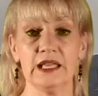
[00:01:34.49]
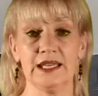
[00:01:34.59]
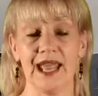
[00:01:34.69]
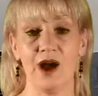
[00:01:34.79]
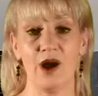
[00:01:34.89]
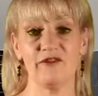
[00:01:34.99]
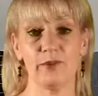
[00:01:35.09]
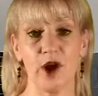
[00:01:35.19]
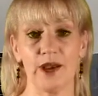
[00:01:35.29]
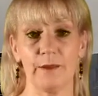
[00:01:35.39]
Now
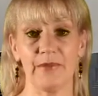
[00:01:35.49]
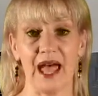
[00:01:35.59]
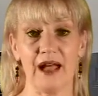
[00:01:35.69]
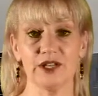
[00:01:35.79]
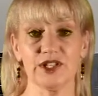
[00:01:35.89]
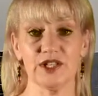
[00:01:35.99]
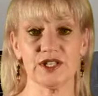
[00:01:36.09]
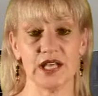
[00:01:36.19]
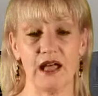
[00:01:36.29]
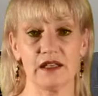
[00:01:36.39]
I've brought it back to
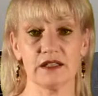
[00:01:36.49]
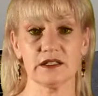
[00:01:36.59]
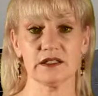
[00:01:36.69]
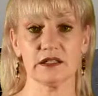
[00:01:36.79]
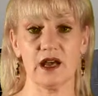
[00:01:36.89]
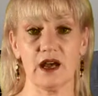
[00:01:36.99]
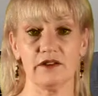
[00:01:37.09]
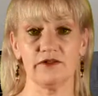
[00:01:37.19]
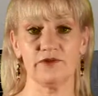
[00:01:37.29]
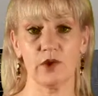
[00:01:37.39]
the
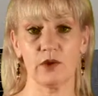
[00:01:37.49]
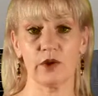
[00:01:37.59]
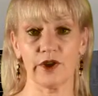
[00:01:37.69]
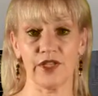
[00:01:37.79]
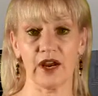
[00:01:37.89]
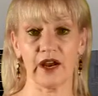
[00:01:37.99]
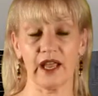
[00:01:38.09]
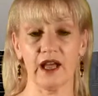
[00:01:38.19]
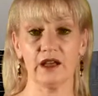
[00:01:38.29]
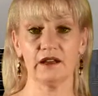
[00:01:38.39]
Dallas-Fort Worth
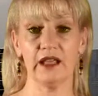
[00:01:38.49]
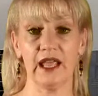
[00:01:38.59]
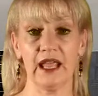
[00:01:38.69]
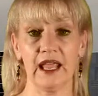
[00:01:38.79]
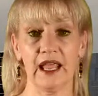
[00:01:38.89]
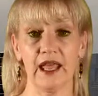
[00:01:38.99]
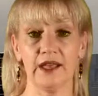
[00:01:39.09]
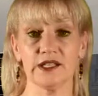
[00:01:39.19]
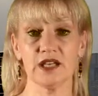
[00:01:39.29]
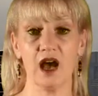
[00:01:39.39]
area,
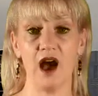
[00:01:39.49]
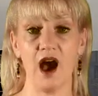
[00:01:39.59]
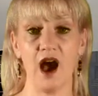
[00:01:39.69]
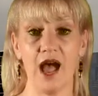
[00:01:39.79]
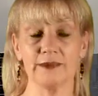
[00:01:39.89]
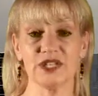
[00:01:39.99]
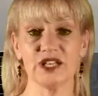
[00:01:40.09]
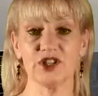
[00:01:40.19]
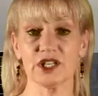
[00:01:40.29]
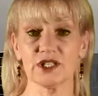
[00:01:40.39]
and I'm
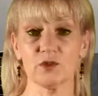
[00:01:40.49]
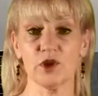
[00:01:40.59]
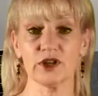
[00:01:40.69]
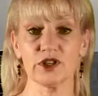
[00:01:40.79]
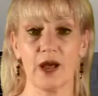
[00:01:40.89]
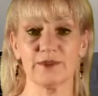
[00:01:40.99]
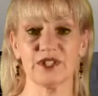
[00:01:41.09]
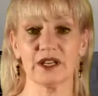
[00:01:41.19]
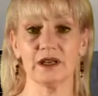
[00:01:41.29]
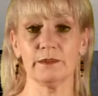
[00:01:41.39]
teaching some workshops
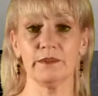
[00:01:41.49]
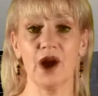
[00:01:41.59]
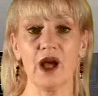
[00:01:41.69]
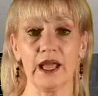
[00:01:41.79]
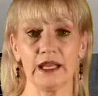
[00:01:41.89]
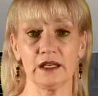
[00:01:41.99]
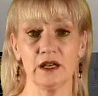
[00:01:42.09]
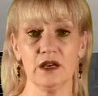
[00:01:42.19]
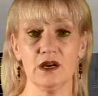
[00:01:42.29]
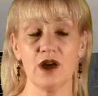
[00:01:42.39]
that
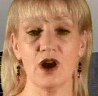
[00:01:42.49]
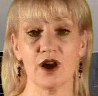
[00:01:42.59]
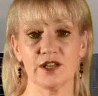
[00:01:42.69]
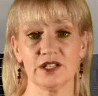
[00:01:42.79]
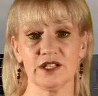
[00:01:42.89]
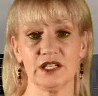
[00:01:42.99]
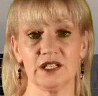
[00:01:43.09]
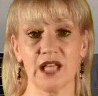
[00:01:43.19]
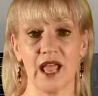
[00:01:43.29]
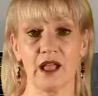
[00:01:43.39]
combine
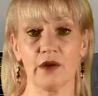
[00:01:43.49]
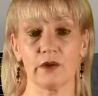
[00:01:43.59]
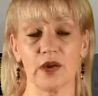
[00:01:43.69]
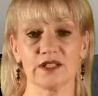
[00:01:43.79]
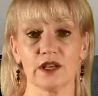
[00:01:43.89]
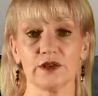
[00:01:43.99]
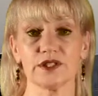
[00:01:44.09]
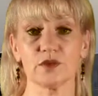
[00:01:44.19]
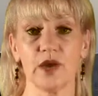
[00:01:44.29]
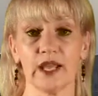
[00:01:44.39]
Argentine tango and West
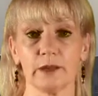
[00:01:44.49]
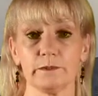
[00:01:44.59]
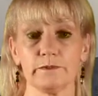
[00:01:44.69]
Coast swing.